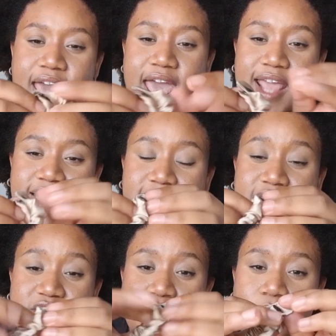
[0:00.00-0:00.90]
and
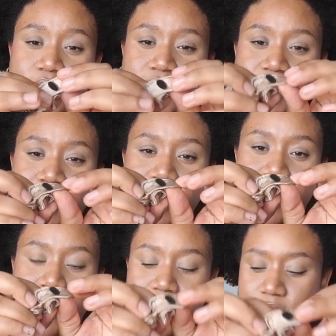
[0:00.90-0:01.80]
this one
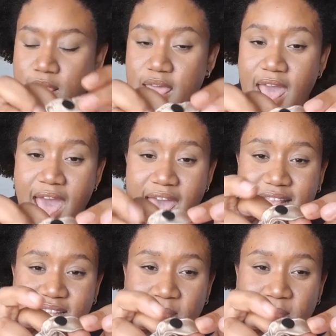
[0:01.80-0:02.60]
has a